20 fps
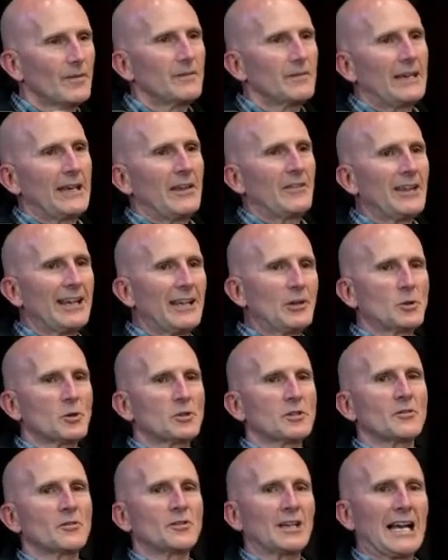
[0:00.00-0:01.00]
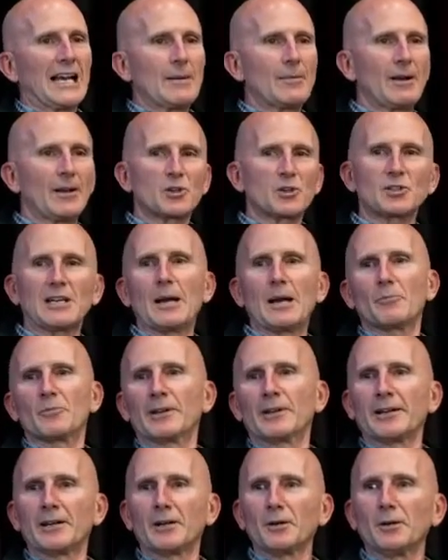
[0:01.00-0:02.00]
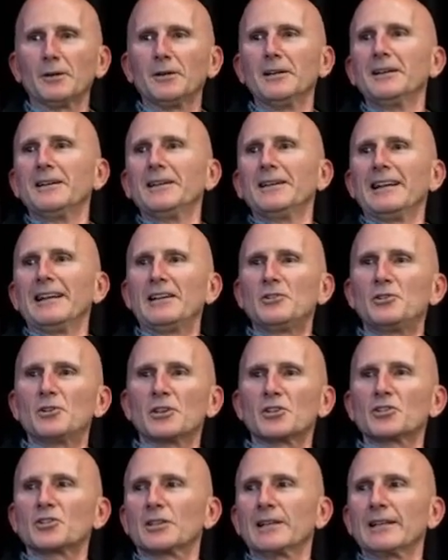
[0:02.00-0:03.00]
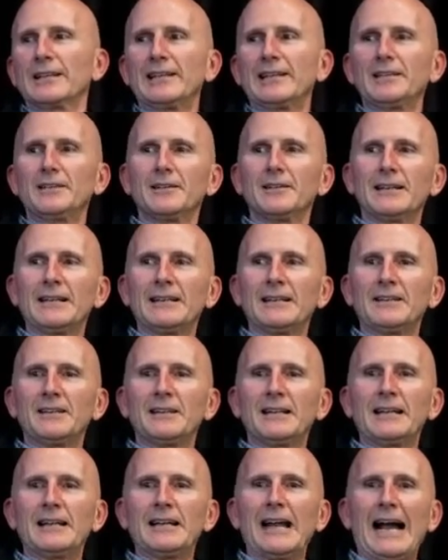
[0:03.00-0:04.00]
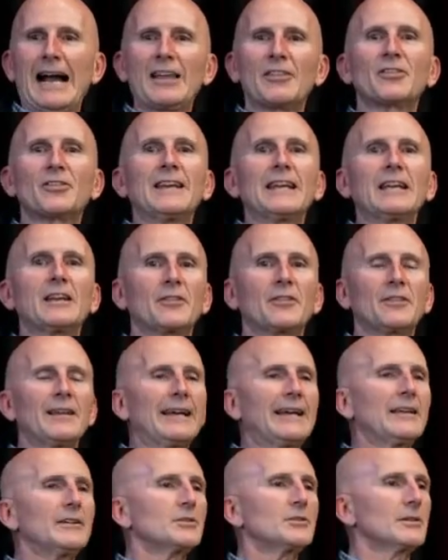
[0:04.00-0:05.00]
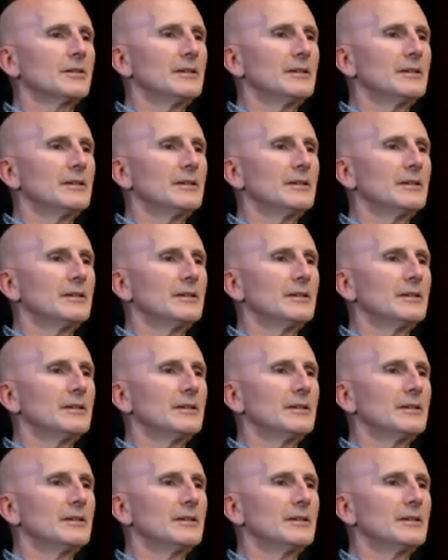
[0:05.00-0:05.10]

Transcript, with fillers: in the interest of time, I'll stop there and just say uh, I, I think that